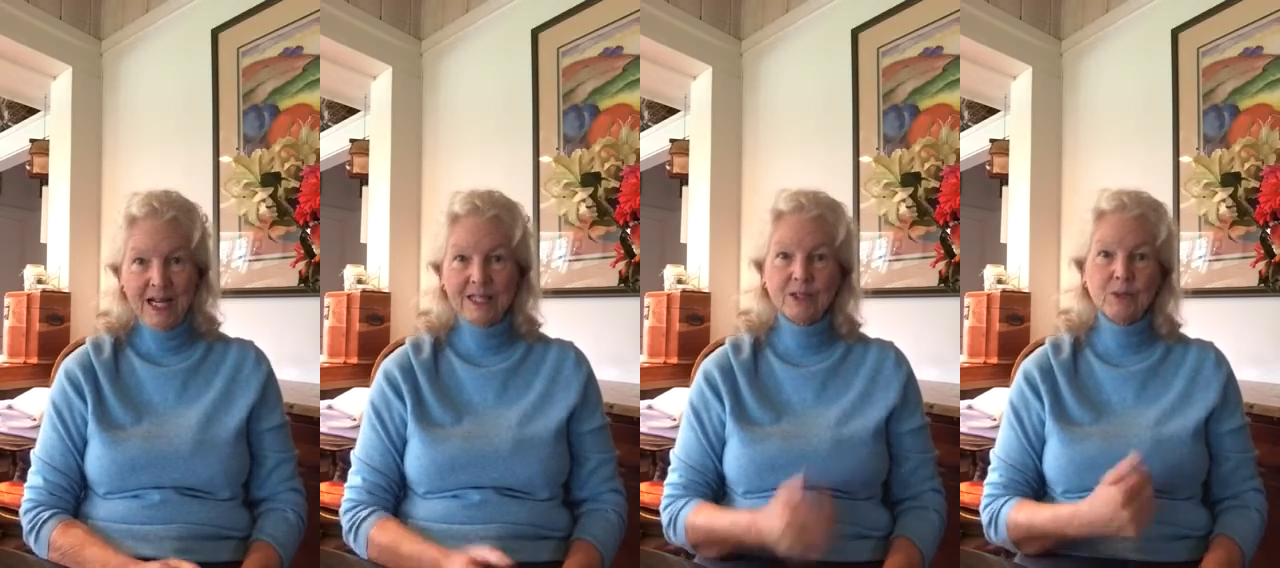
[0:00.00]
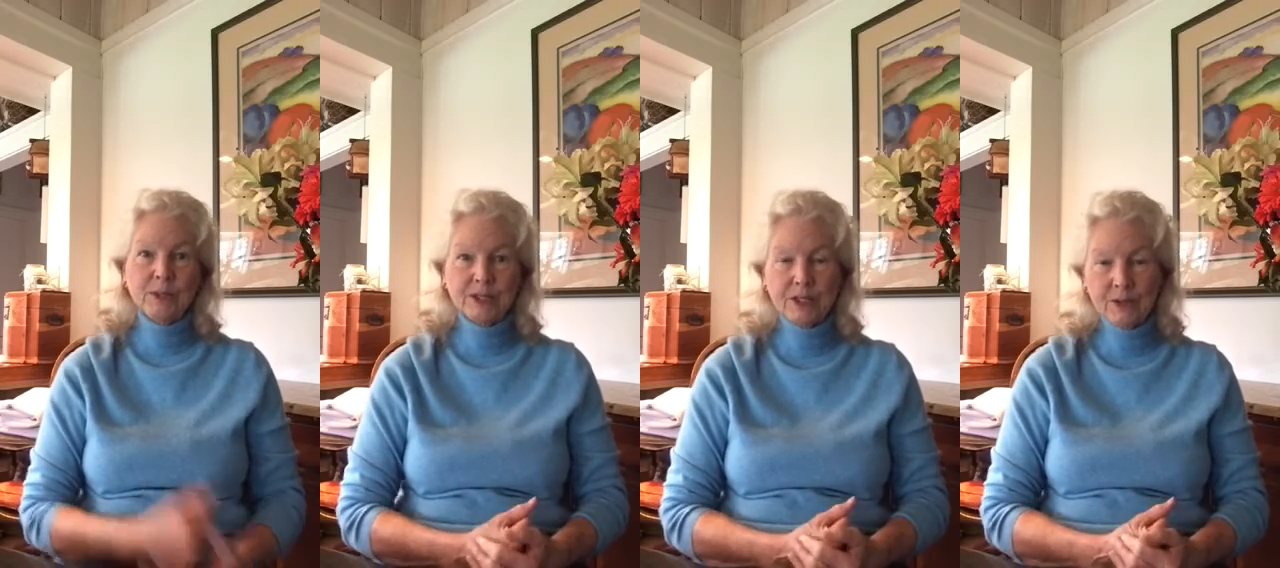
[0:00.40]
Until
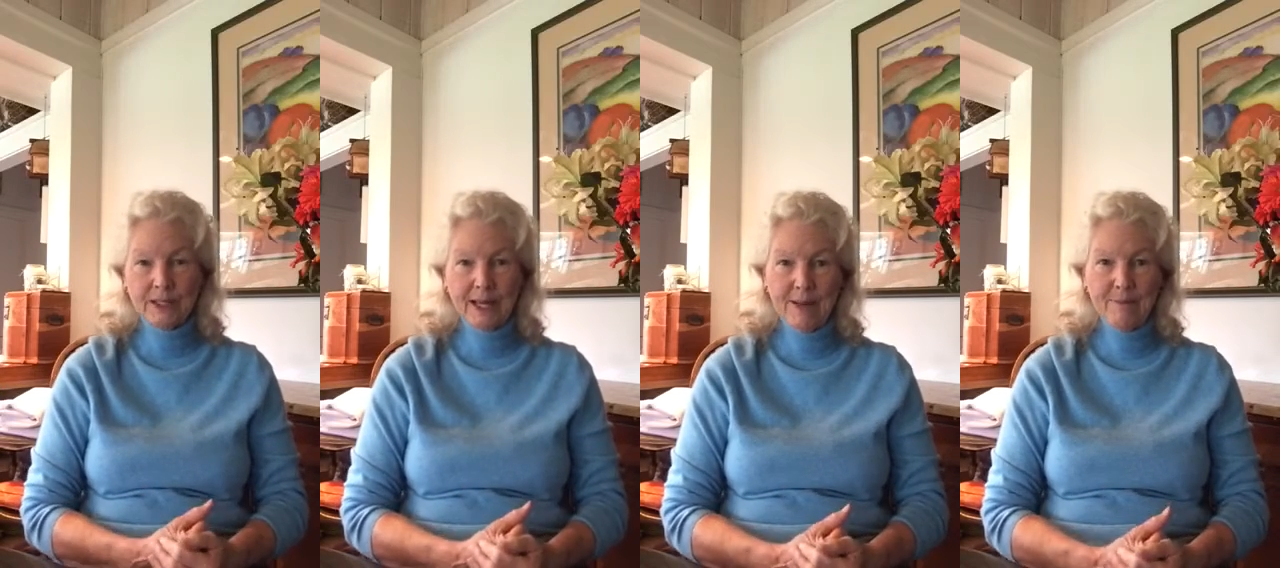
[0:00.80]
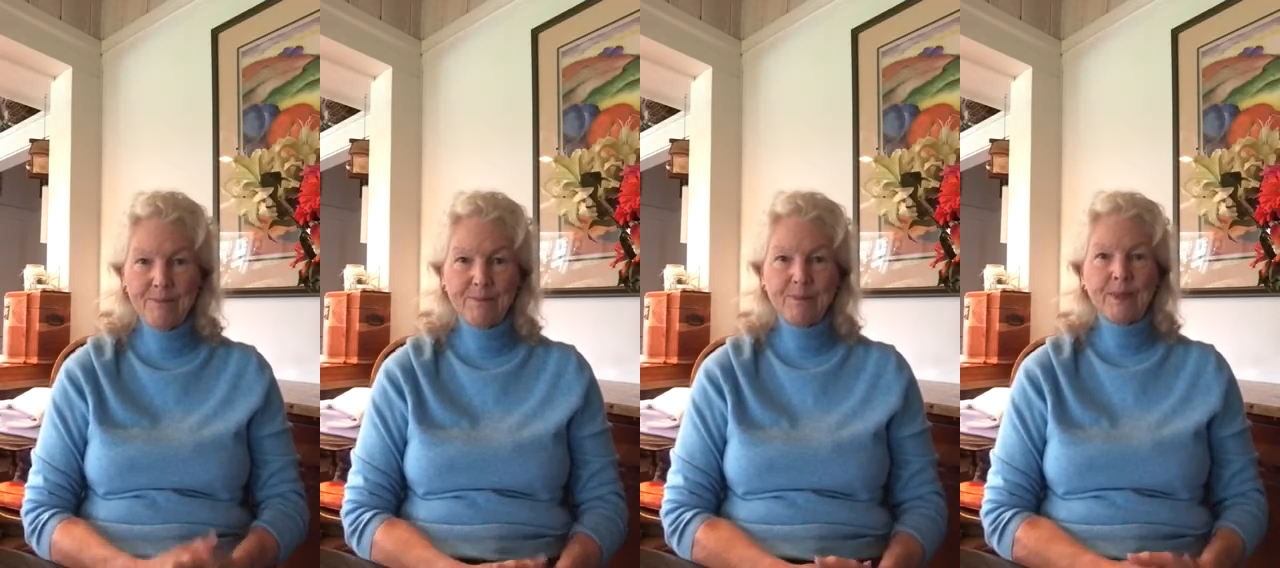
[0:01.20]
we see you again,
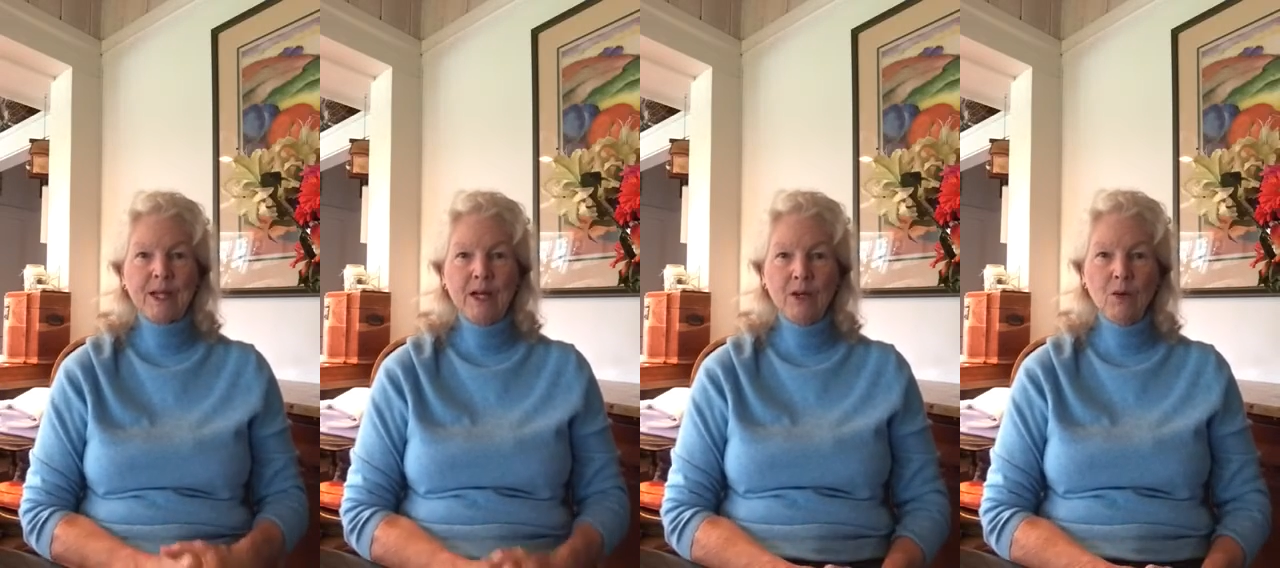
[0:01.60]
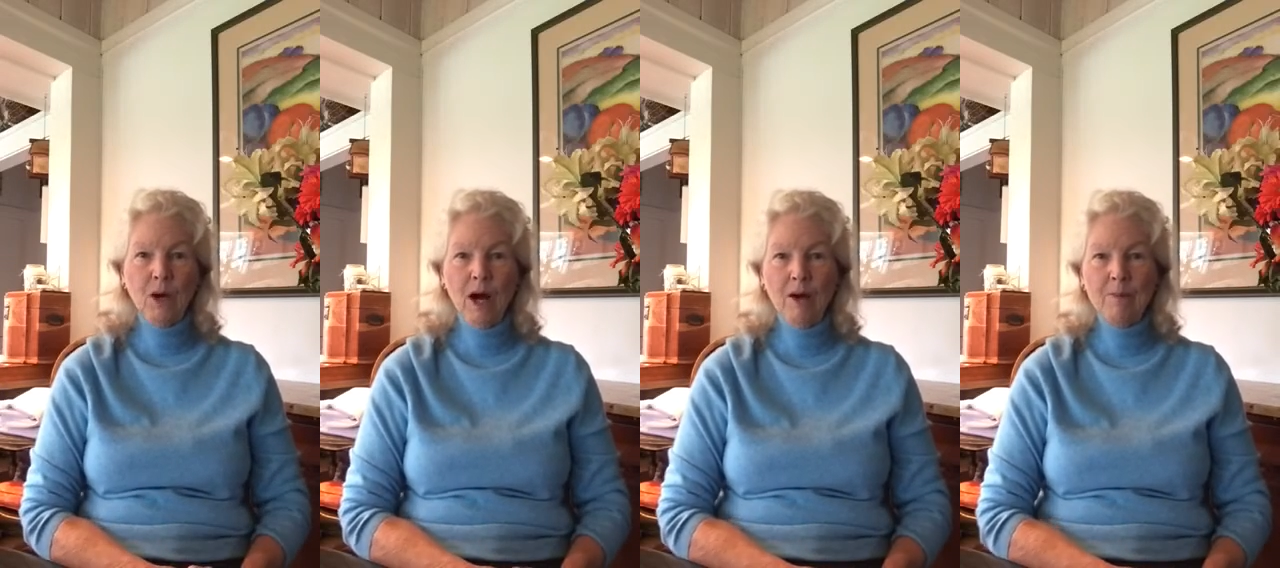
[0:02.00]

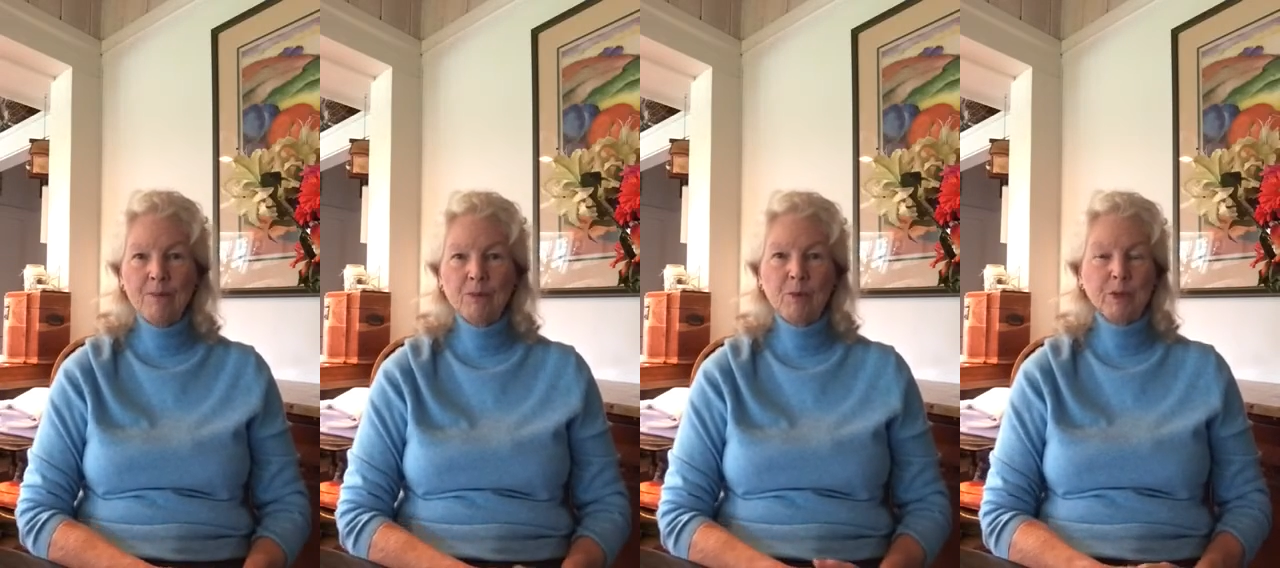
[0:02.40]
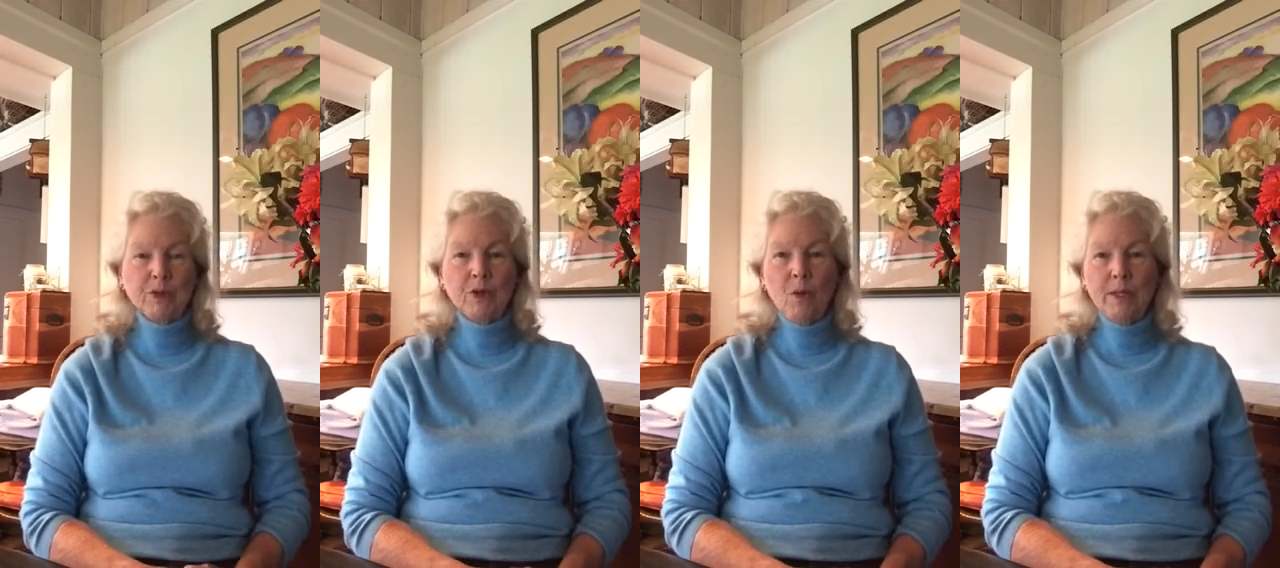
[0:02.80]
aloha. We'll be
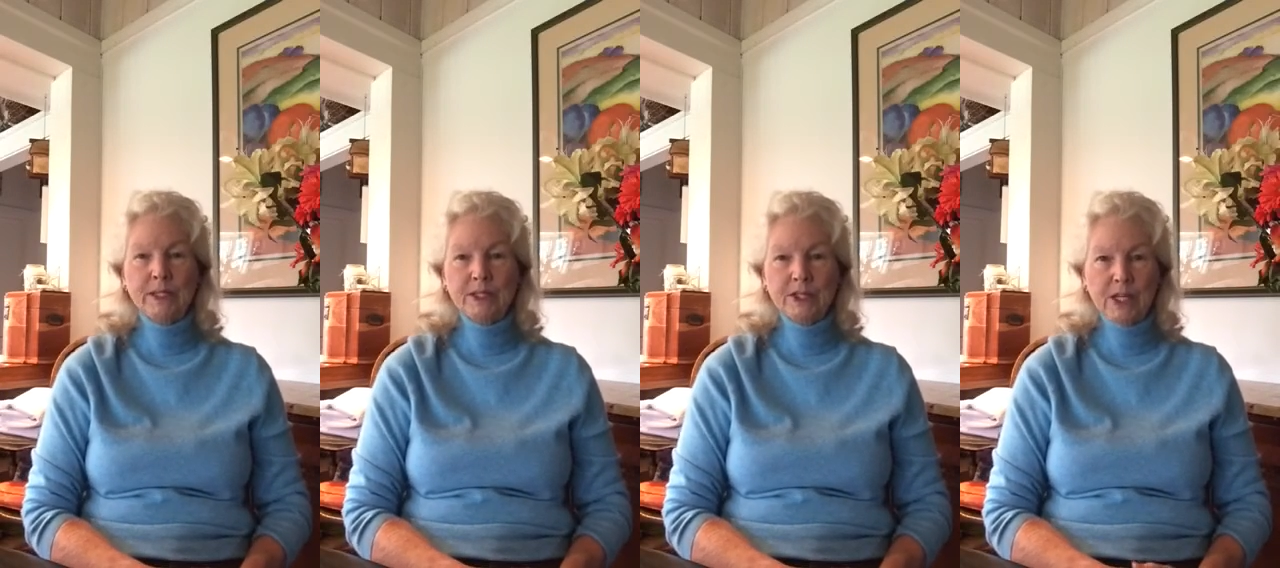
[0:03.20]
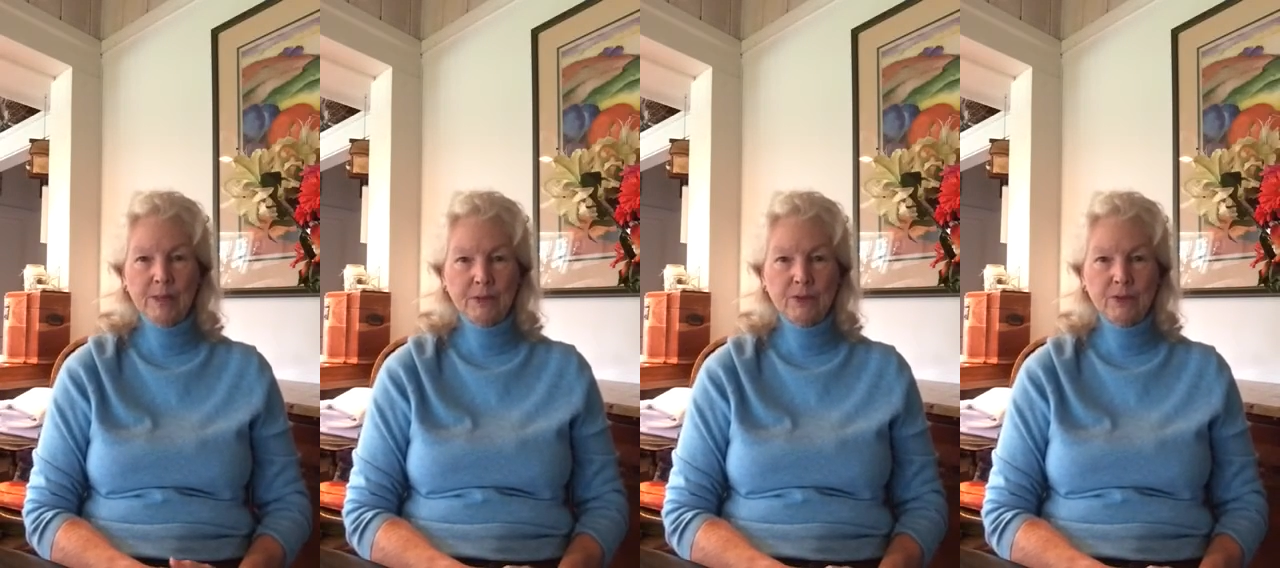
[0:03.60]
going into
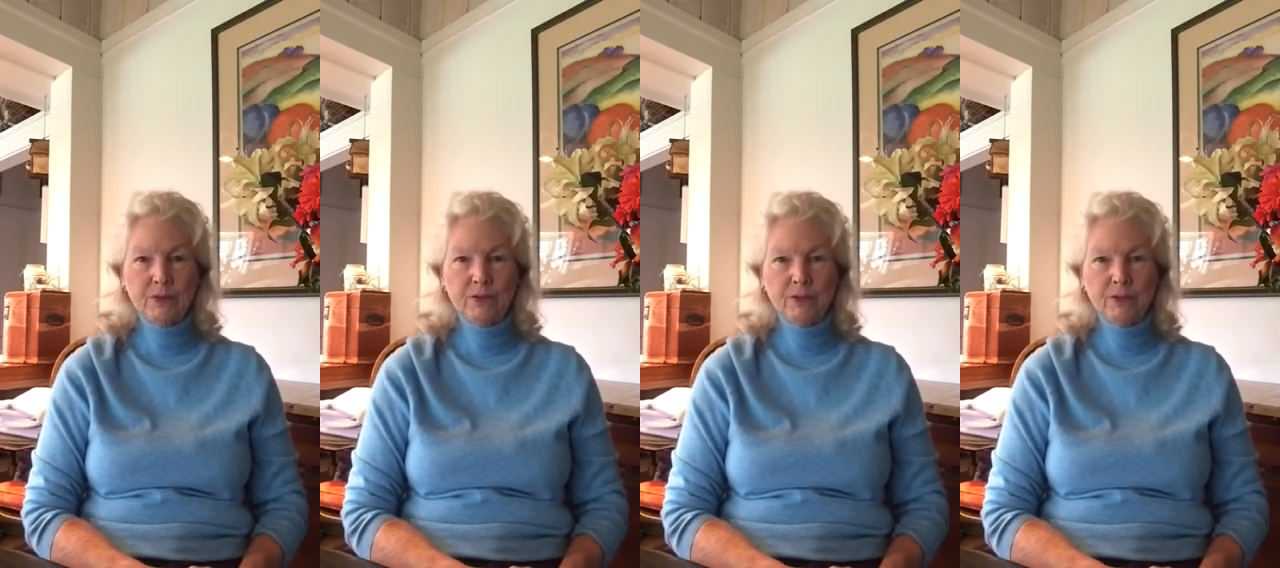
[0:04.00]
Chapter